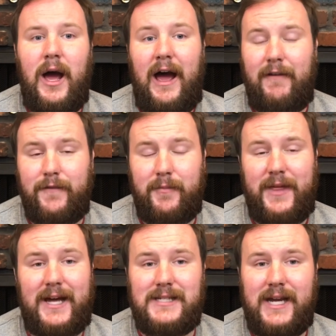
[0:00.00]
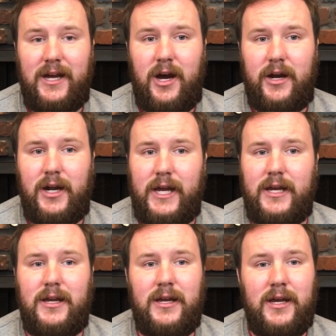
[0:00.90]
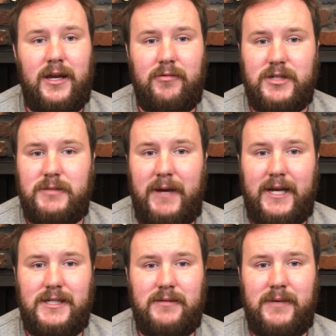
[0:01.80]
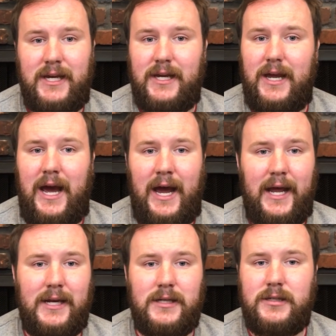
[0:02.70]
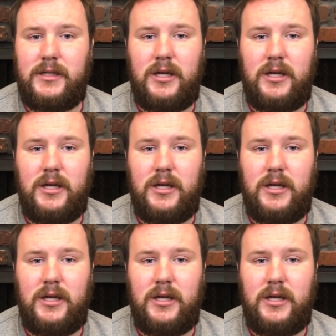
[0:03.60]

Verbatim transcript: And from that day on, like, he respected me and